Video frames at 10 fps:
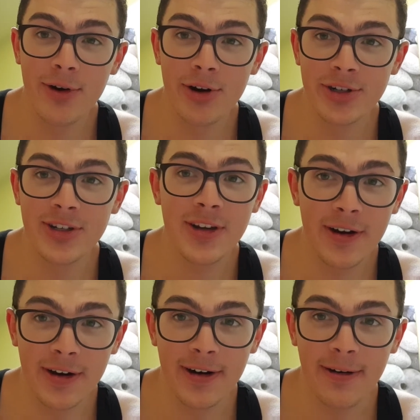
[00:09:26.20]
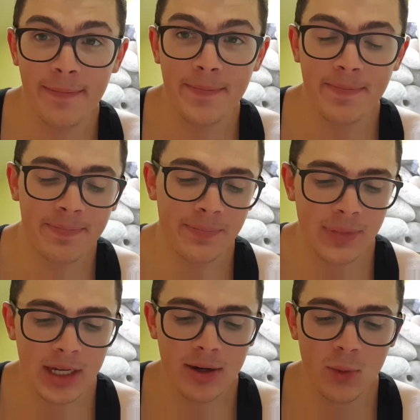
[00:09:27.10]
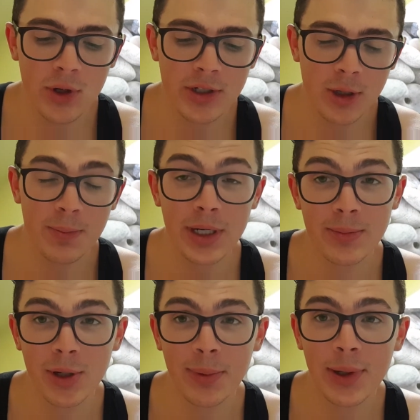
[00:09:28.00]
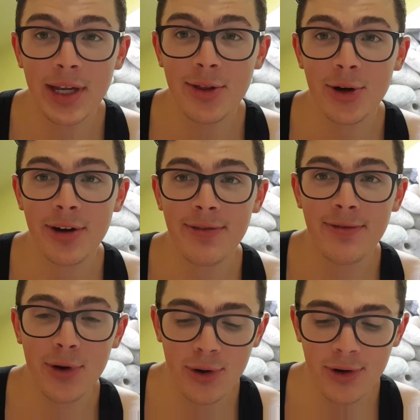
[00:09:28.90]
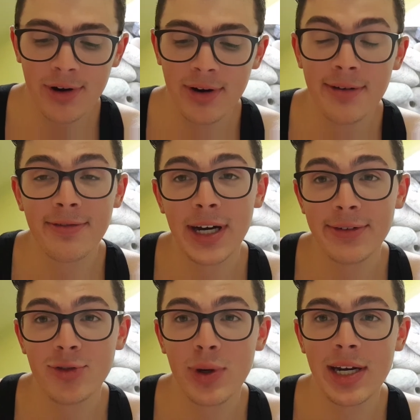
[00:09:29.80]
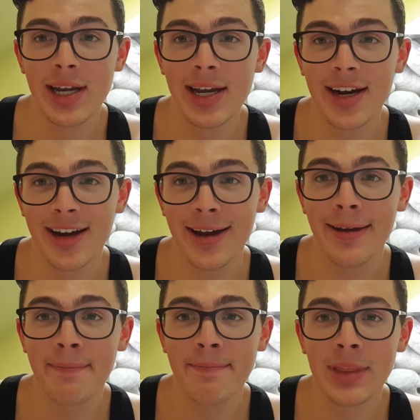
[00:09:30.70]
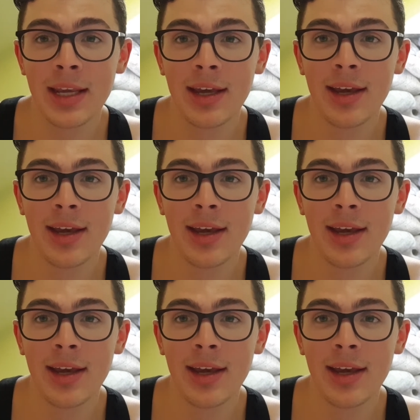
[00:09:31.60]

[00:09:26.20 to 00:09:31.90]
31st car was a BMW E34 528i.